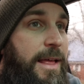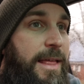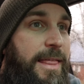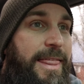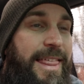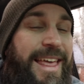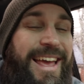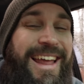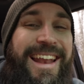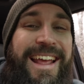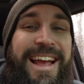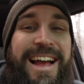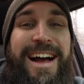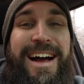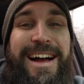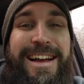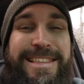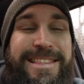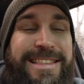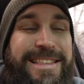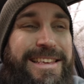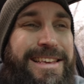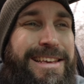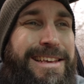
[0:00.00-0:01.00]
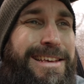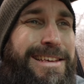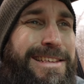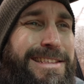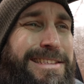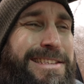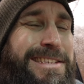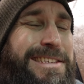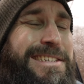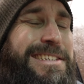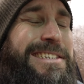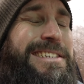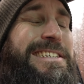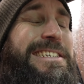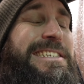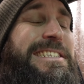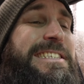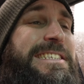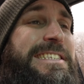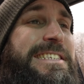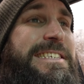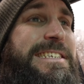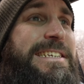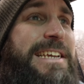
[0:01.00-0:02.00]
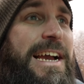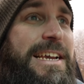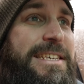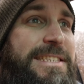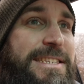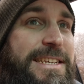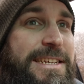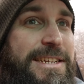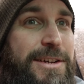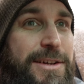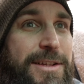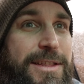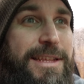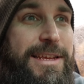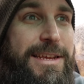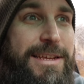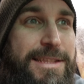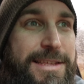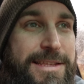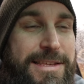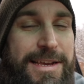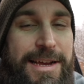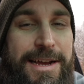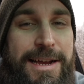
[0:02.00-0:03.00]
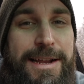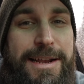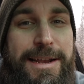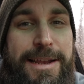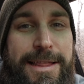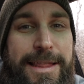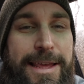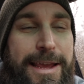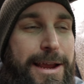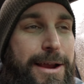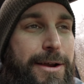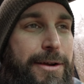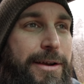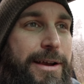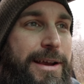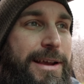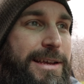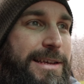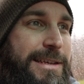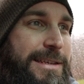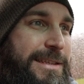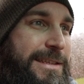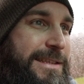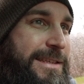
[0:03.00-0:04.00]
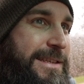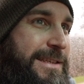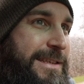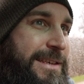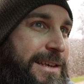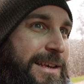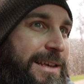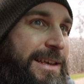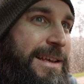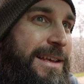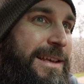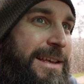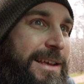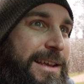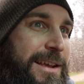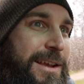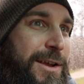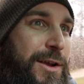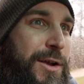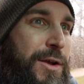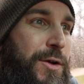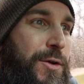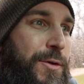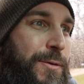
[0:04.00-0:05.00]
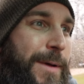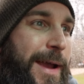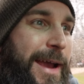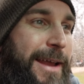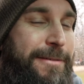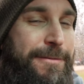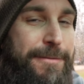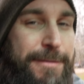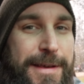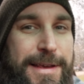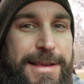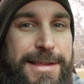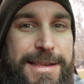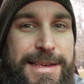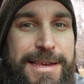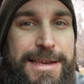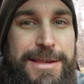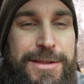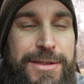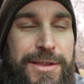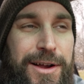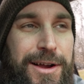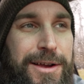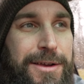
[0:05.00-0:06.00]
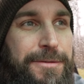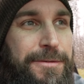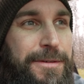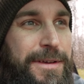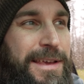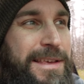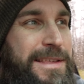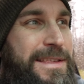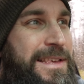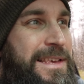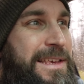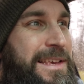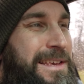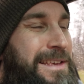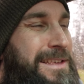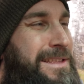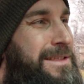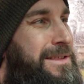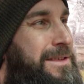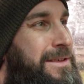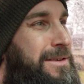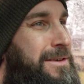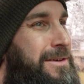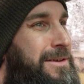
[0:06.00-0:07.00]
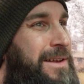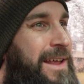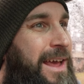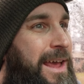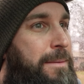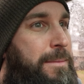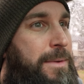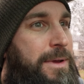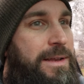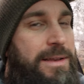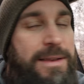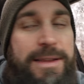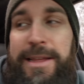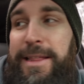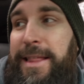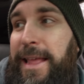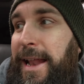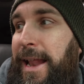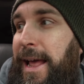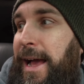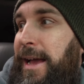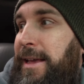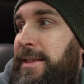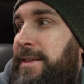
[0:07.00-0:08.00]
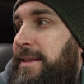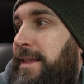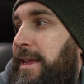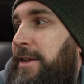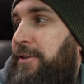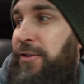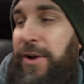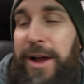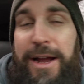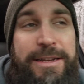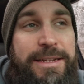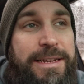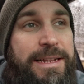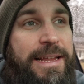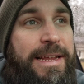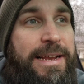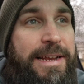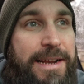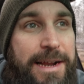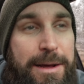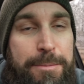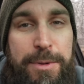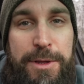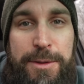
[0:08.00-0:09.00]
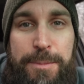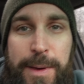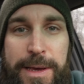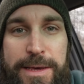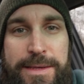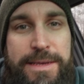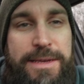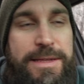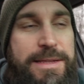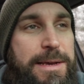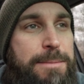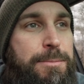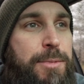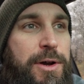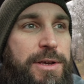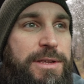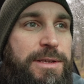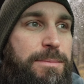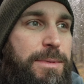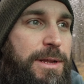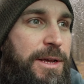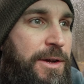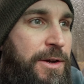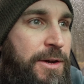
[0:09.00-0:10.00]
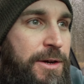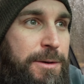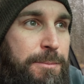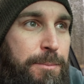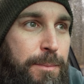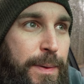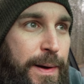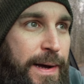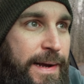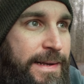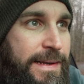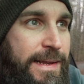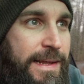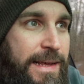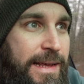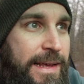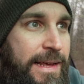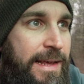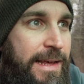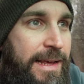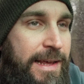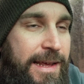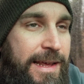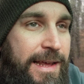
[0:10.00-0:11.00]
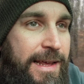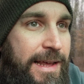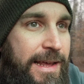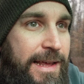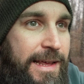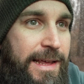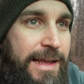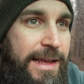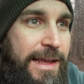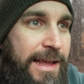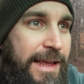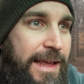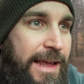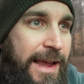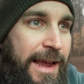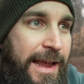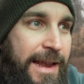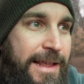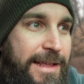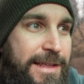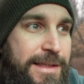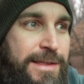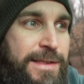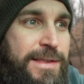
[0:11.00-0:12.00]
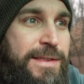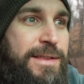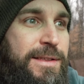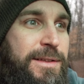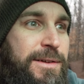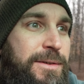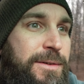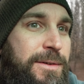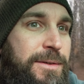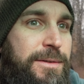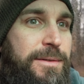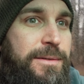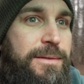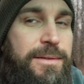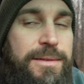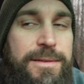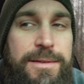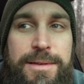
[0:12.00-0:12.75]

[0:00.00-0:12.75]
That house is disgusting on the inside. There is rat feces, dog feces, you name it, in that house. They tried to clean it up as best as they possibly could, but it is still